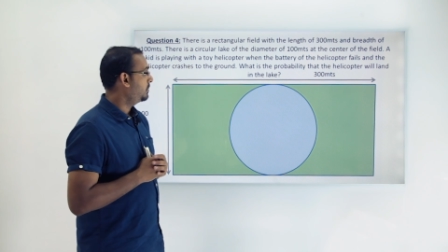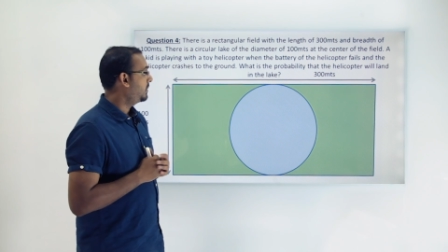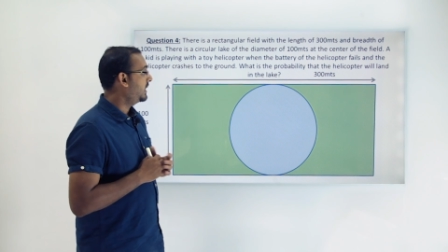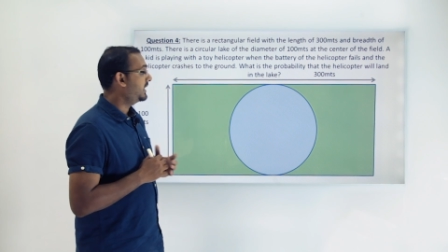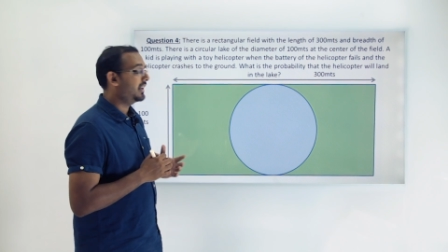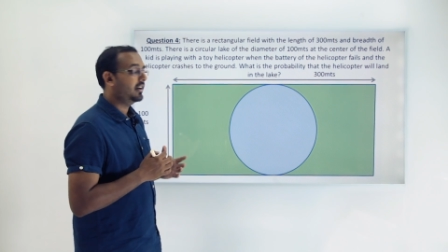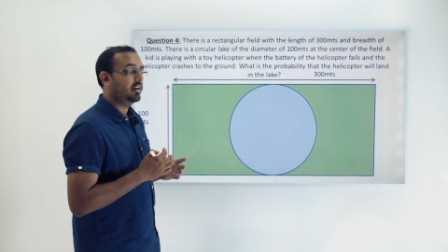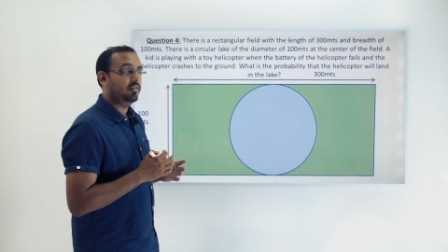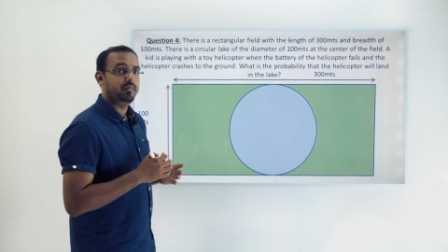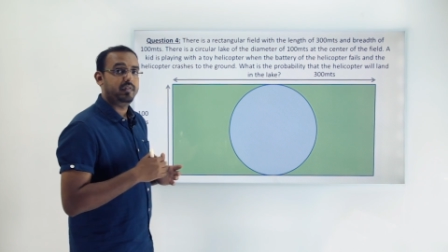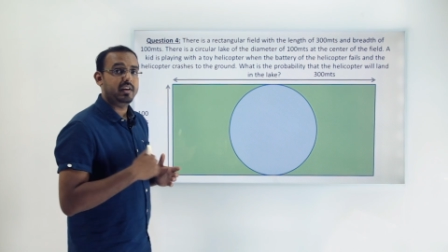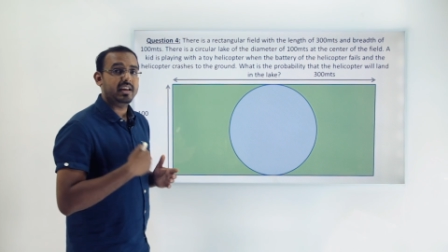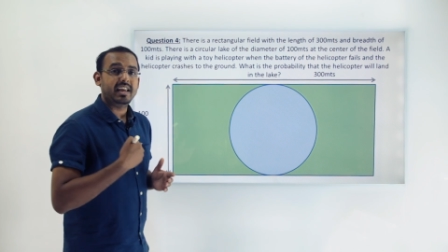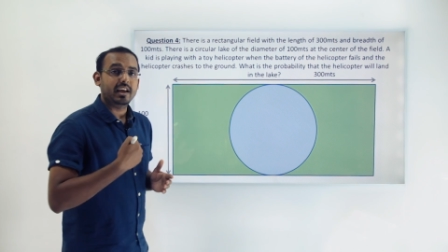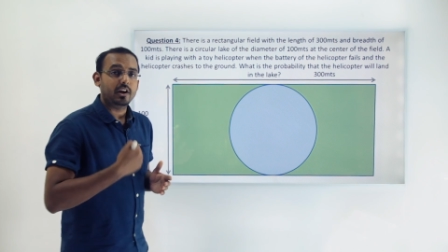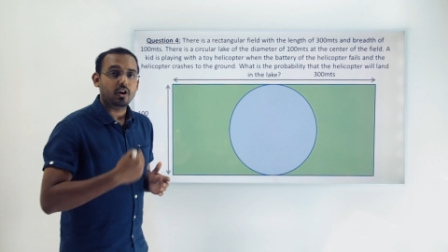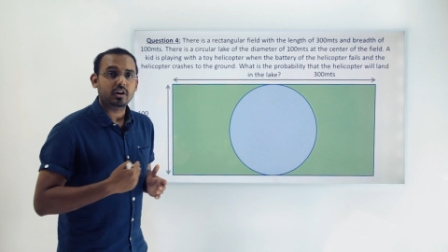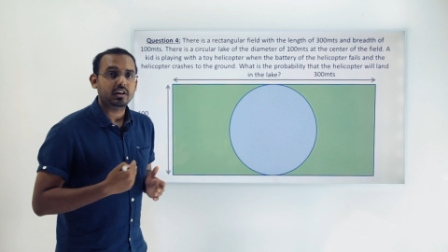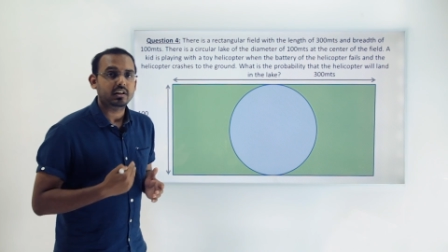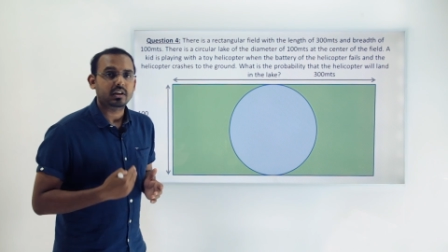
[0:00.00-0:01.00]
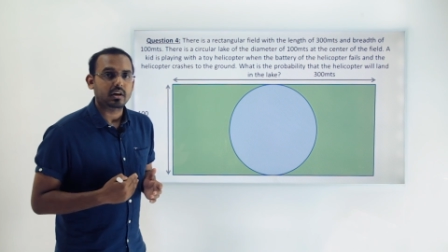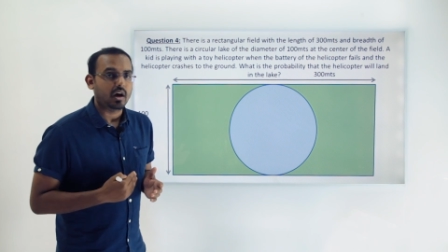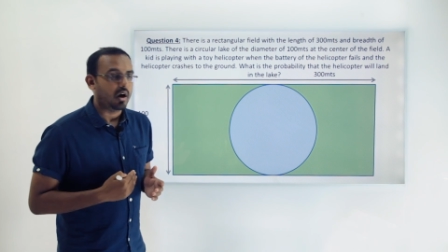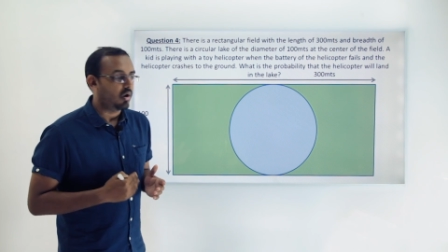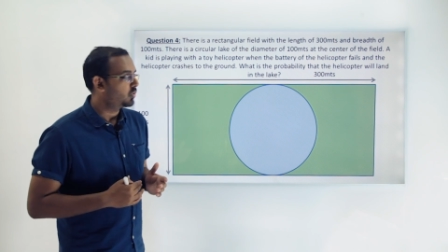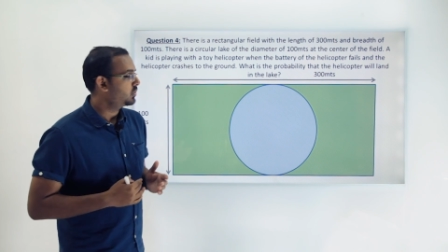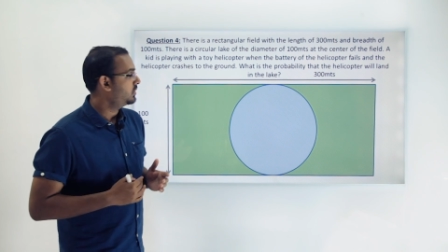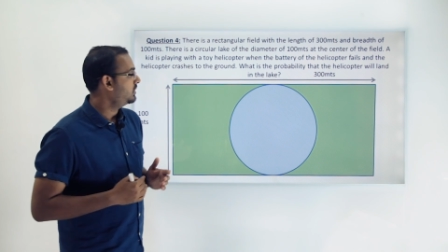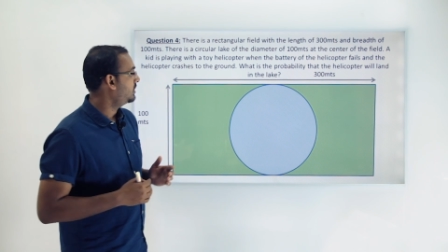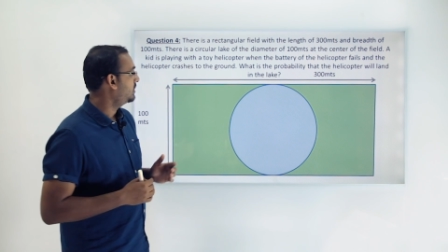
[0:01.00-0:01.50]
But we cannot
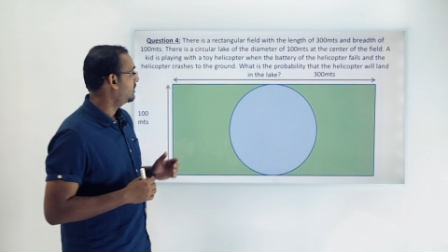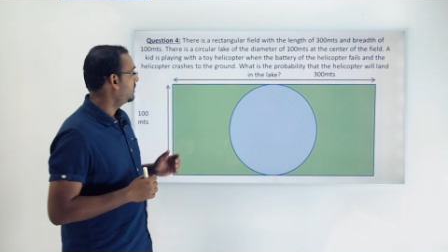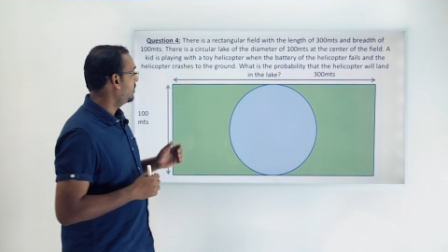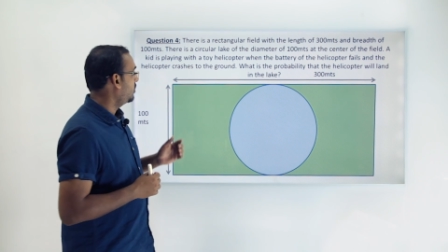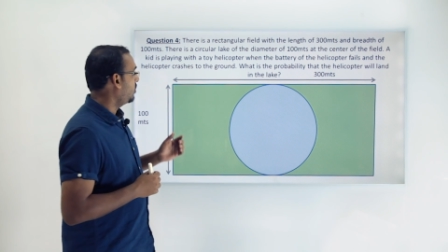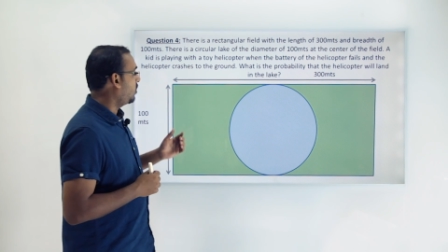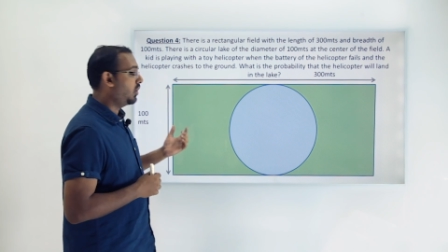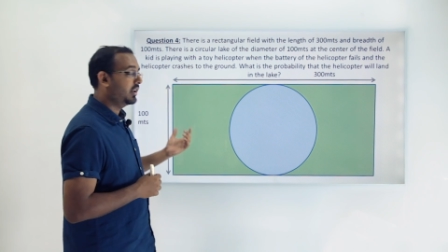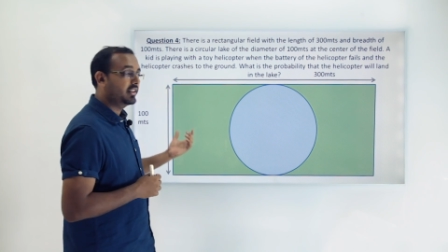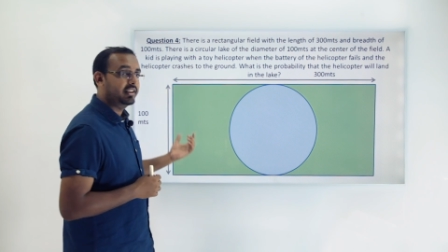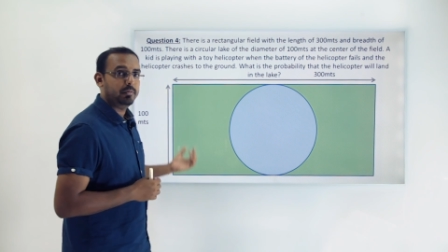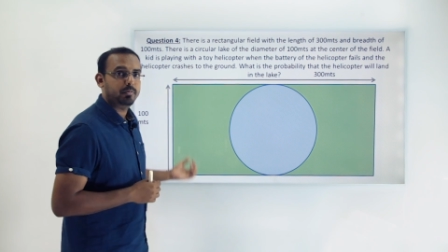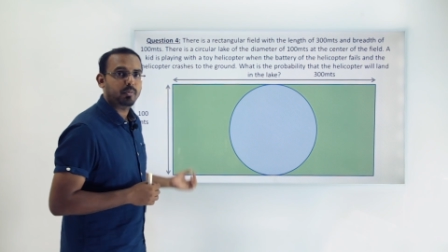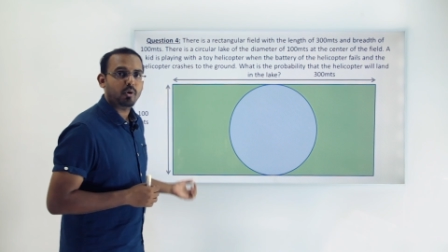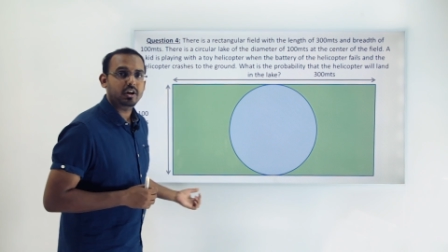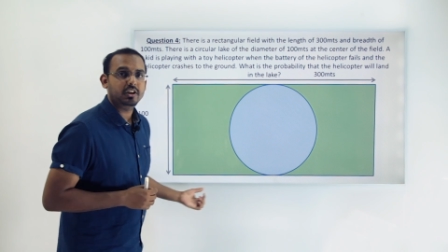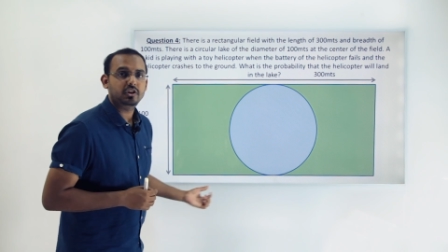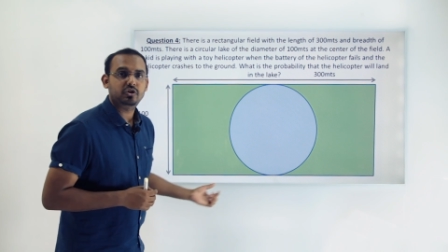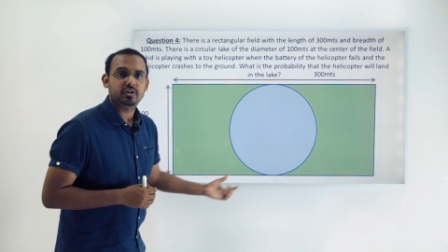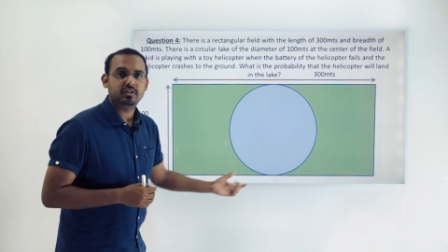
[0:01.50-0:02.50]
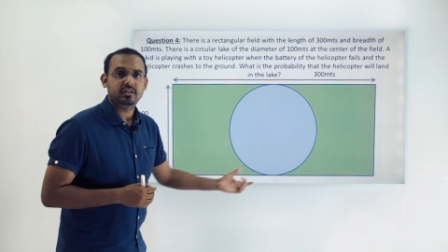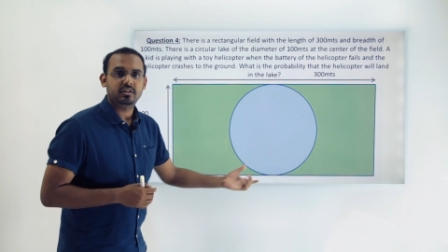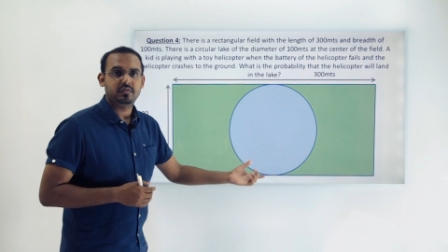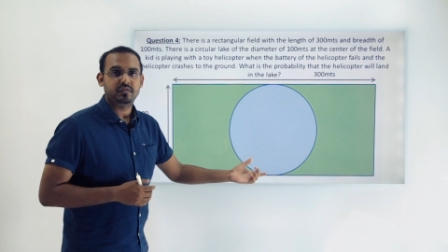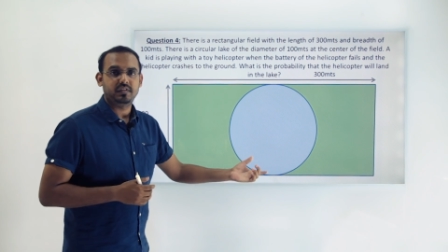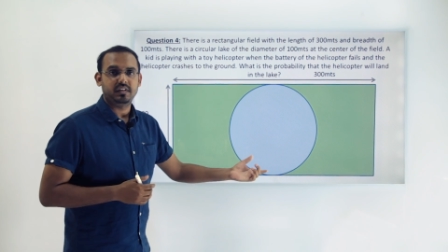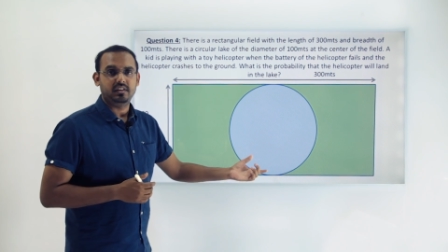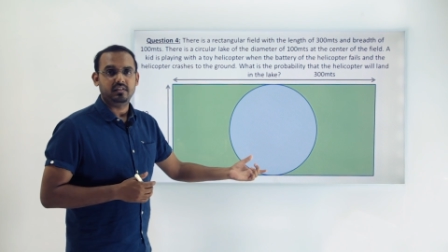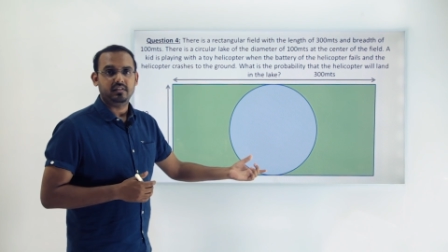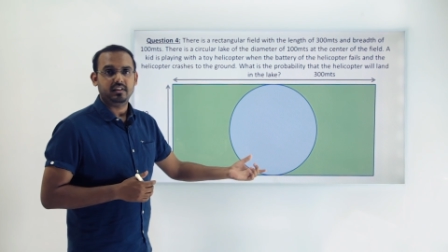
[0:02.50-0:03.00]
count all the points on the
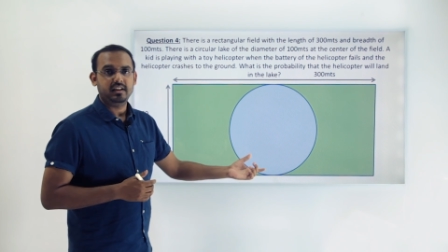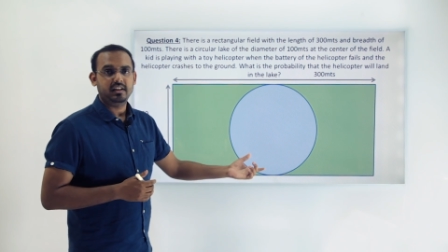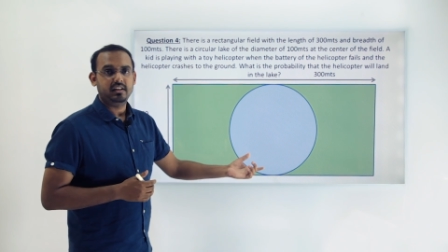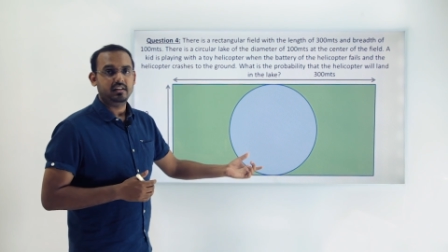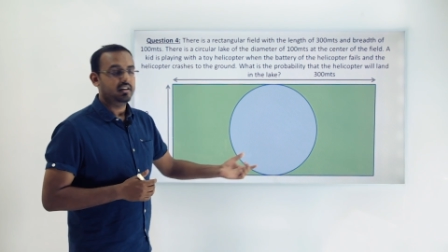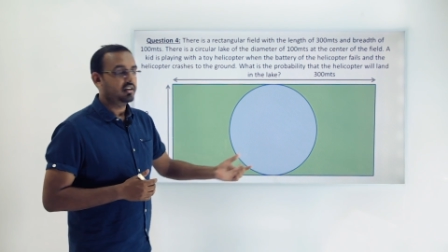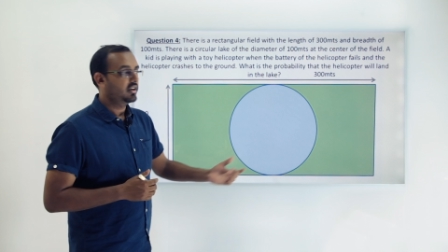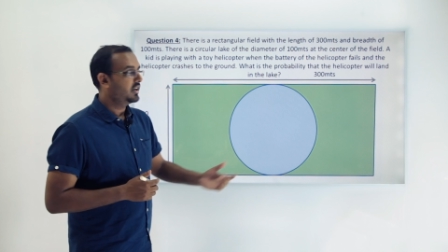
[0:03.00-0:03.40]
field, right?